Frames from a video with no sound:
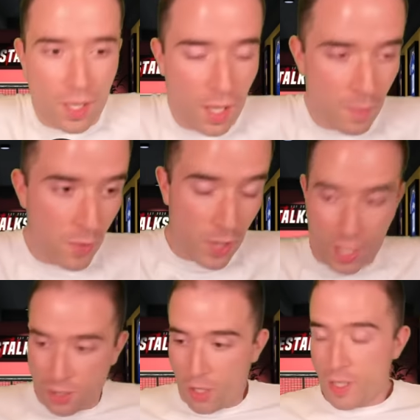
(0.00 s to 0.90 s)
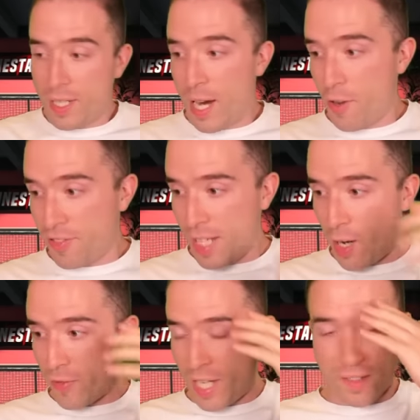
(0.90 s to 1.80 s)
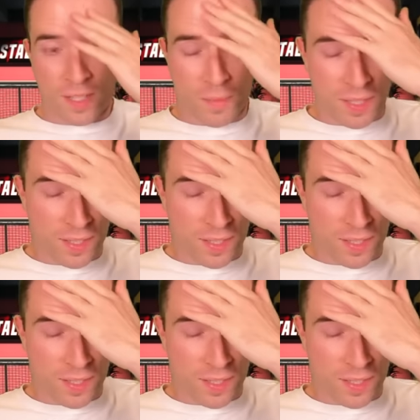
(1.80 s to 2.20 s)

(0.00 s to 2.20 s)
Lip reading: Really sorry. Gareth Southgate sent me to